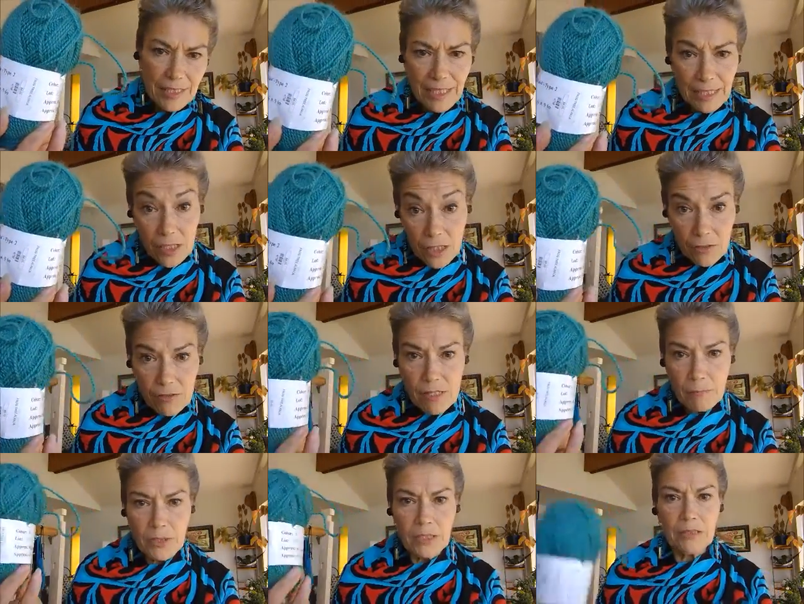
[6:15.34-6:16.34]
it's
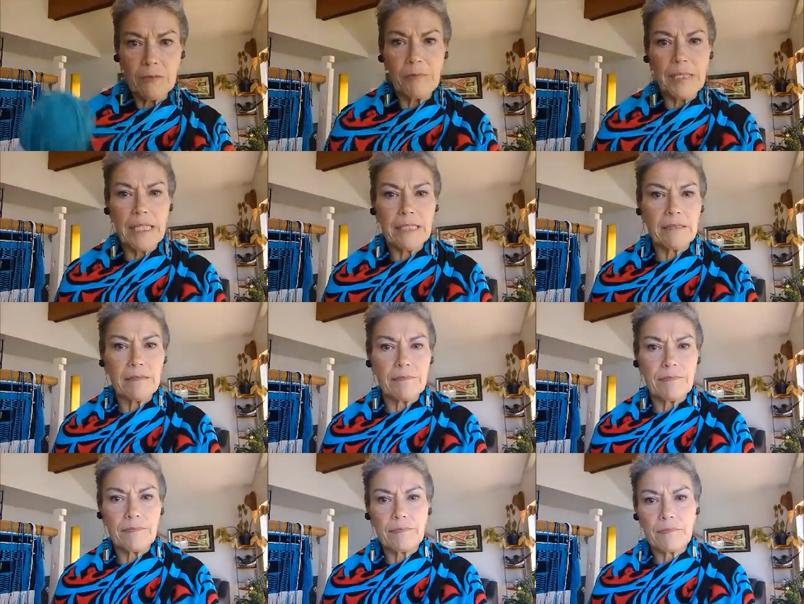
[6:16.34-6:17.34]
usable, but
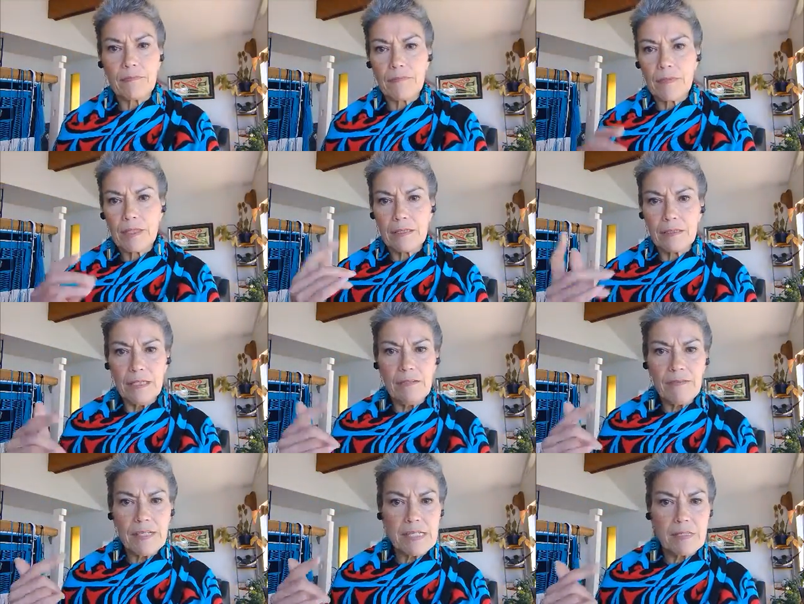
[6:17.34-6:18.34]

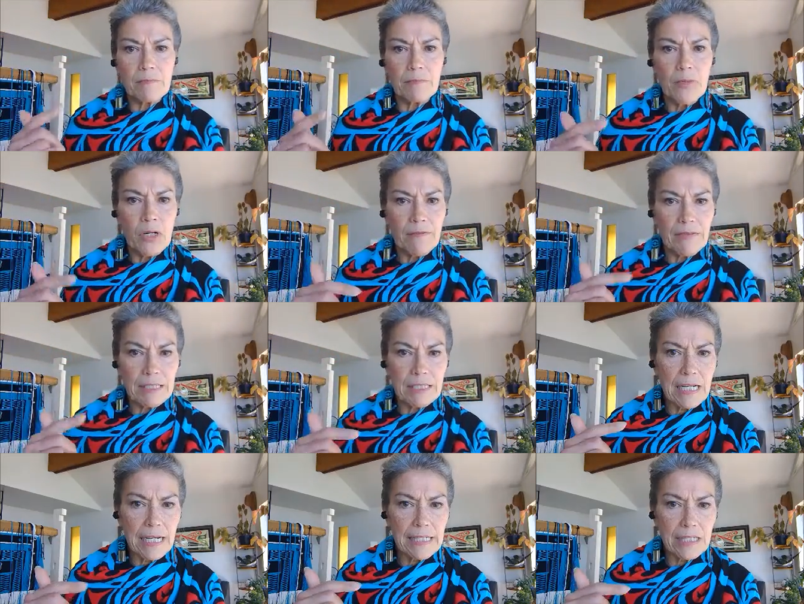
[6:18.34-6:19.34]
if it's more of a
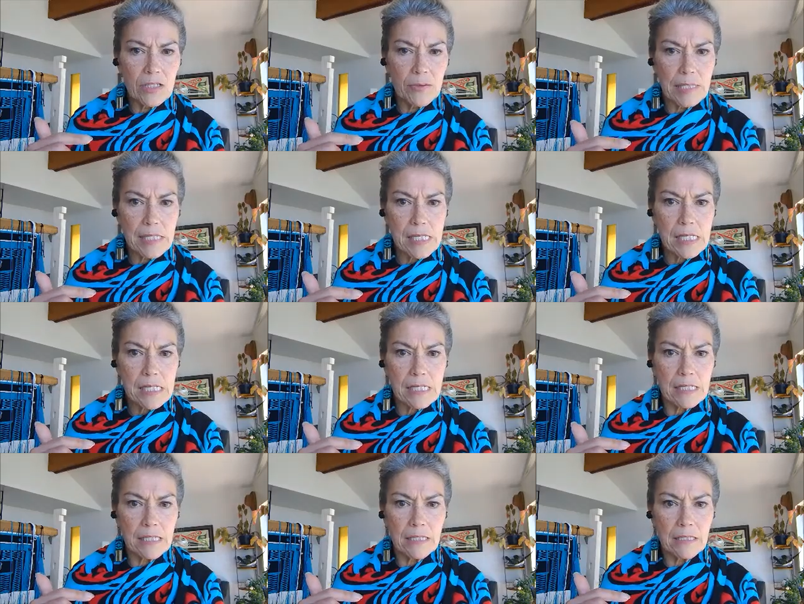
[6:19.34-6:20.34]
tight twist
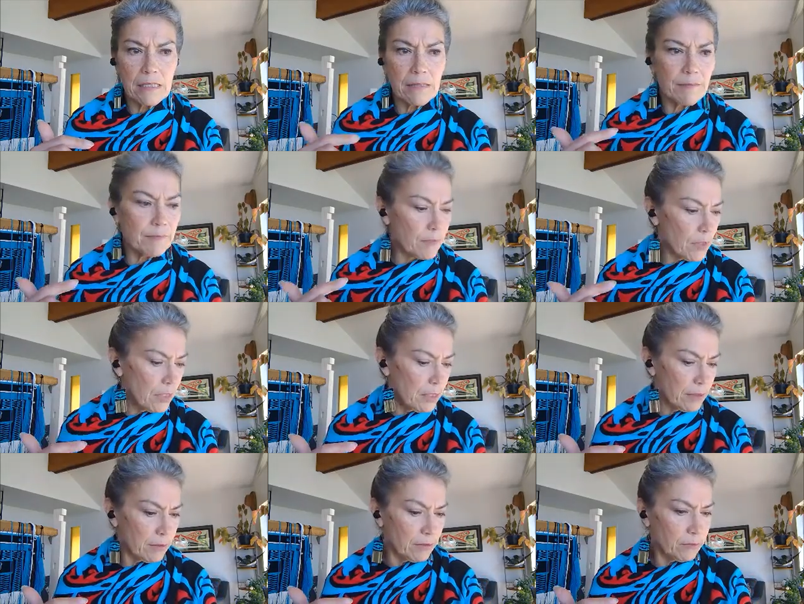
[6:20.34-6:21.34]
in
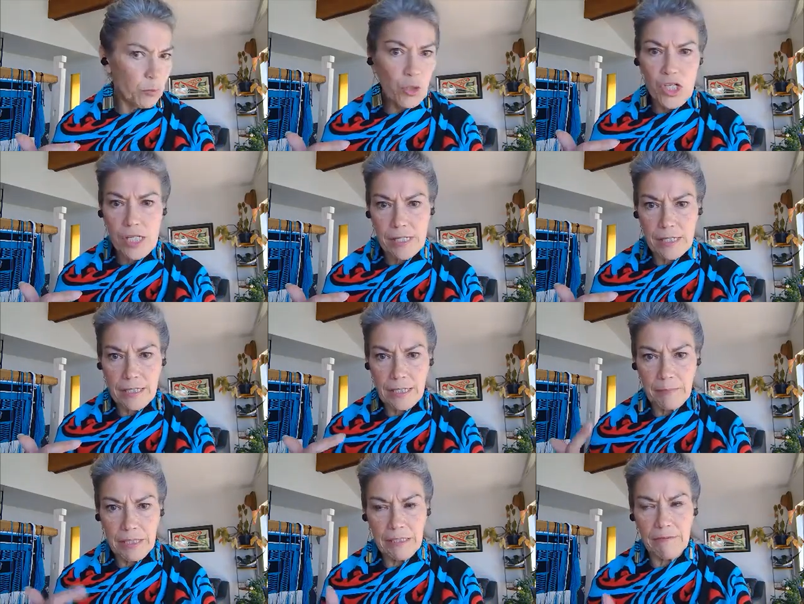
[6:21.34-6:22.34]
worsted, I
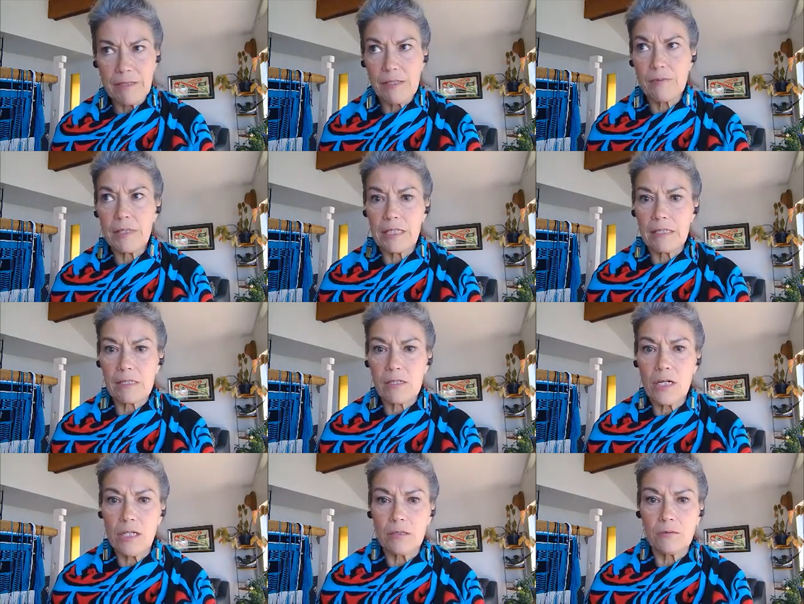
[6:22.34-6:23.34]
believe is what it's
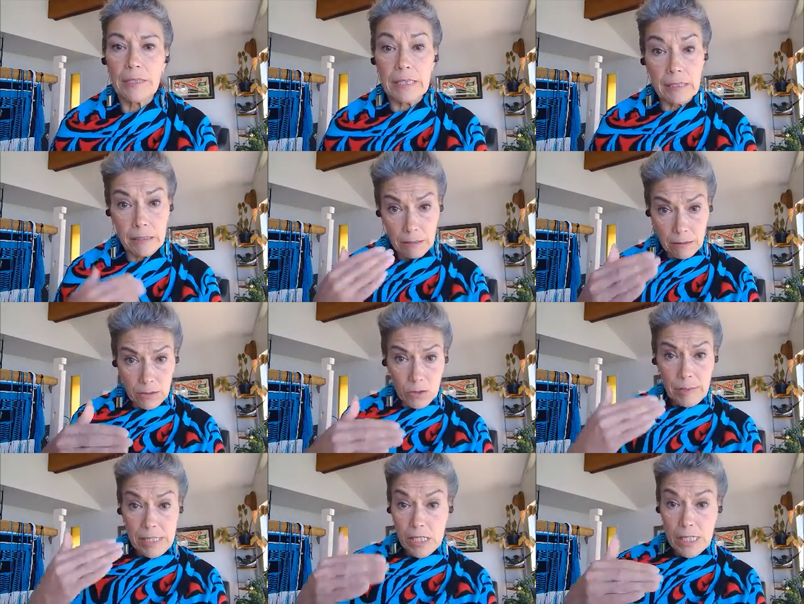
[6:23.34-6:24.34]
called, when you
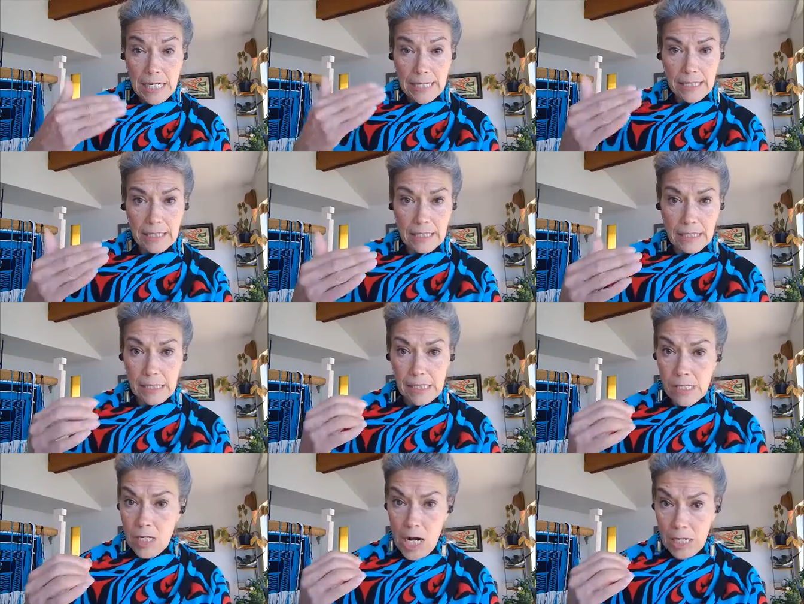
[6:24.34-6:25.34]
twist tight and
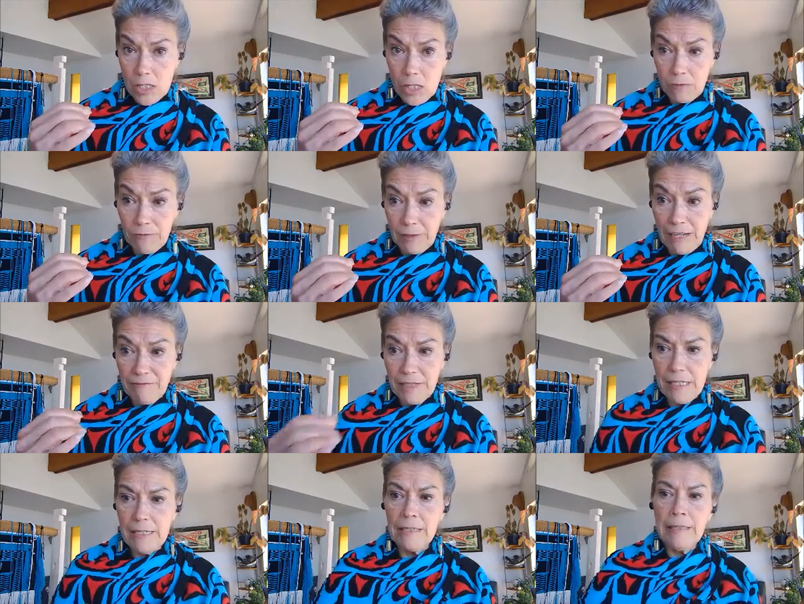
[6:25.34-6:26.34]
it's not so
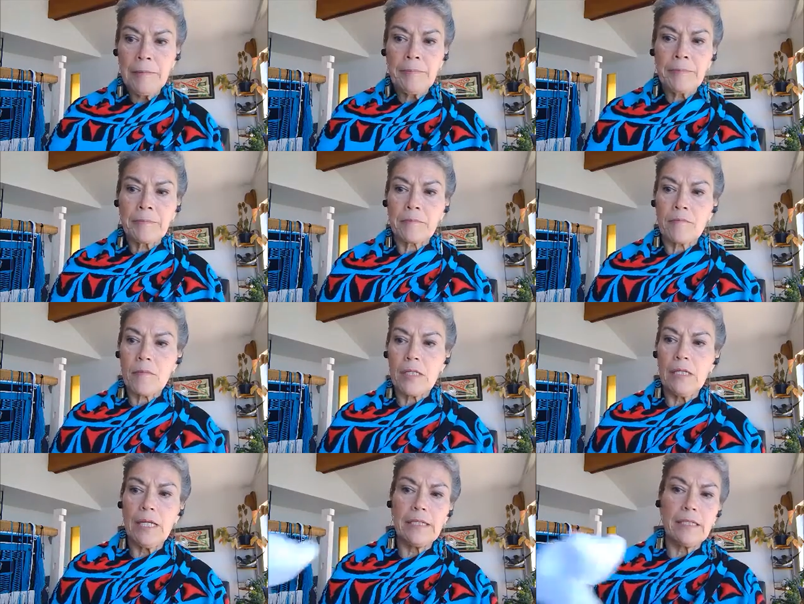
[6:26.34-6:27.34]
fluffy,
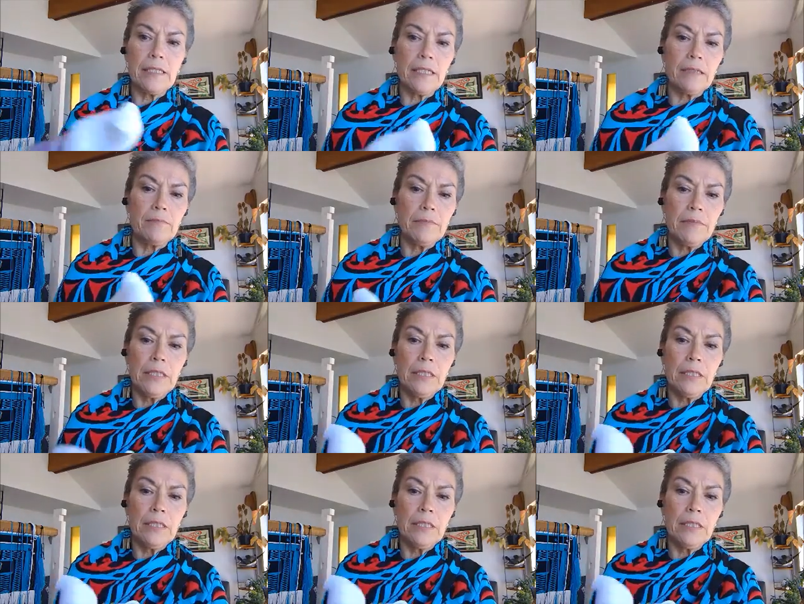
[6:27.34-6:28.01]
like the